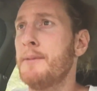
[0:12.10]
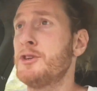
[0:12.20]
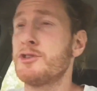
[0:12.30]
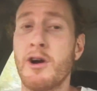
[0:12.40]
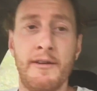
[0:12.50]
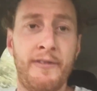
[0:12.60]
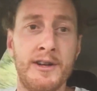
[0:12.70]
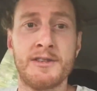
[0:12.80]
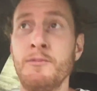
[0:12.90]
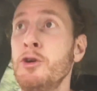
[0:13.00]
Just trying to
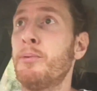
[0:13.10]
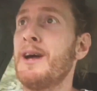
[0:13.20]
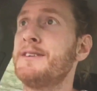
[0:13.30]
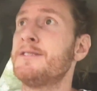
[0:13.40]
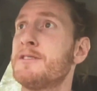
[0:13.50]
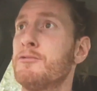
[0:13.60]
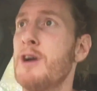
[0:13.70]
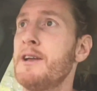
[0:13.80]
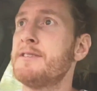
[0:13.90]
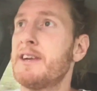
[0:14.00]
find some new places to
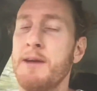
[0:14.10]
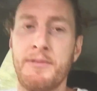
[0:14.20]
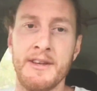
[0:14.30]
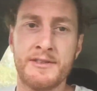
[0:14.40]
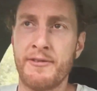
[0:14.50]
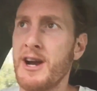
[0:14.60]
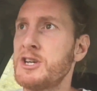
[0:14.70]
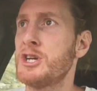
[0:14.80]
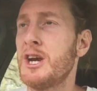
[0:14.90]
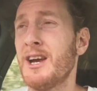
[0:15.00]
run to keep things
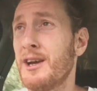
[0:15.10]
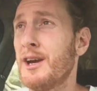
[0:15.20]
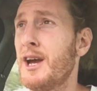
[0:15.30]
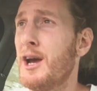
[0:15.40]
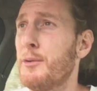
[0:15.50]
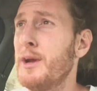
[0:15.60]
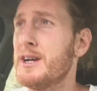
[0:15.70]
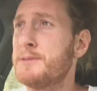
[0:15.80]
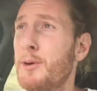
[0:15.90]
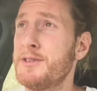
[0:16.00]
fresh. We are
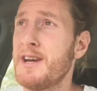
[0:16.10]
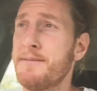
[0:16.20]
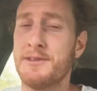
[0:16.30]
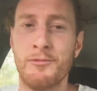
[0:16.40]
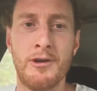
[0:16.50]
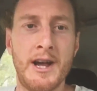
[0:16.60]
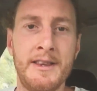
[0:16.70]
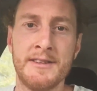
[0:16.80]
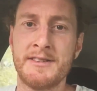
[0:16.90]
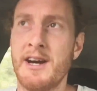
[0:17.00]
supposed to have some
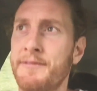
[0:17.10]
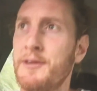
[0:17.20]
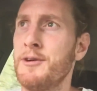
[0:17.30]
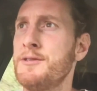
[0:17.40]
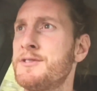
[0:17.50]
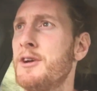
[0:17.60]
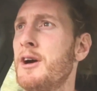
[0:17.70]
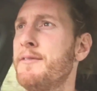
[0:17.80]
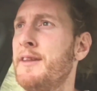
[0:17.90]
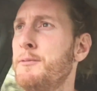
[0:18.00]
rain this afternoon, so
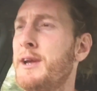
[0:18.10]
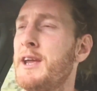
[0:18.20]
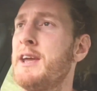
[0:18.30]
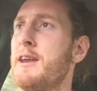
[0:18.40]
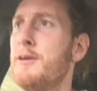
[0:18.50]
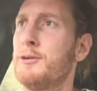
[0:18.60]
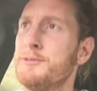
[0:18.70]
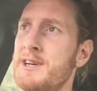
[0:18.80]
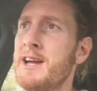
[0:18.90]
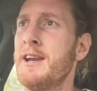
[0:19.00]
hopefully we can get it all
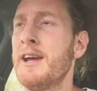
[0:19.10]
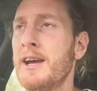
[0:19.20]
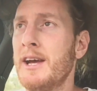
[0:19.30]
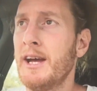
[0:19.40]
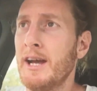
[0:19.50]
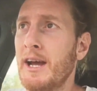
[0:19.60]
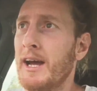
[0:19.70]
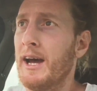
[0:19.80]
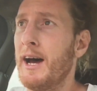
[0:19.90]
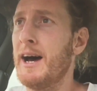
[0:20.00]
done.
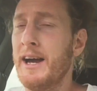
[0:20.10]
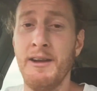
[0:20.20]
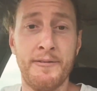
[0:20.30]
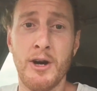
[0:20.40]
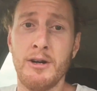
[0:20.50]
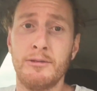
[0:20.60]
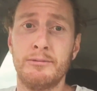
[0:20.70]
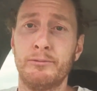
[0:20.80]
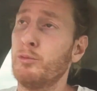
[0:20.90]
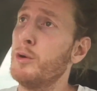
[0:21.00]
If not,
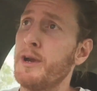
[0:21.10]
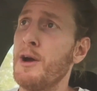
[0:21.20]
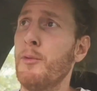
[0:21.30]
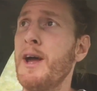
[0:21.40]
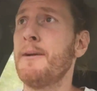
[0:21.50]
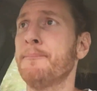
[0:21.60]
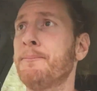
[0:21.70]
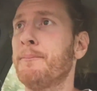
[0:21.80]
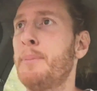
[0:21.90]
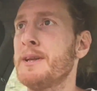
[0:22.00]
we'll get wet,
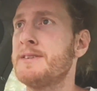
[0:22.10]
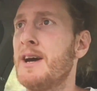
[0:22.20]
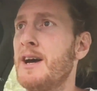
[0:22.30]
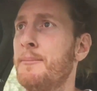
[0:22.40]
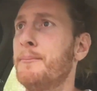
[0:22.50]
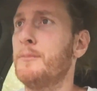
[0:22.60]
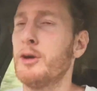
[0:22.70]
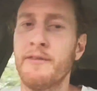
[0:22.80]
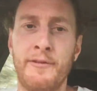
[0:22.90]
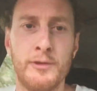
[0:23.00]
but
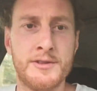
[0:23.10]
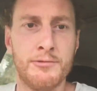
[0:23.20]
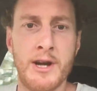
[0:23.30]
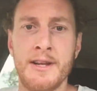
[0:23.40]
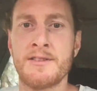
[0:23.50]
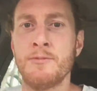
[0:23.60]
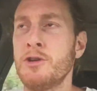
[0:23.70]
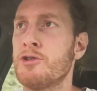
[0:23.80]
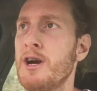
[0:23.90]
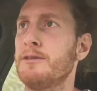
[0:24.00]
looking forward to running some new
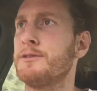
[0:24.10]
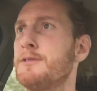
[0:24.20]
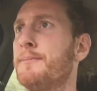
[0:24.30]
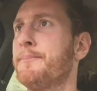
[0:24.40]
trails.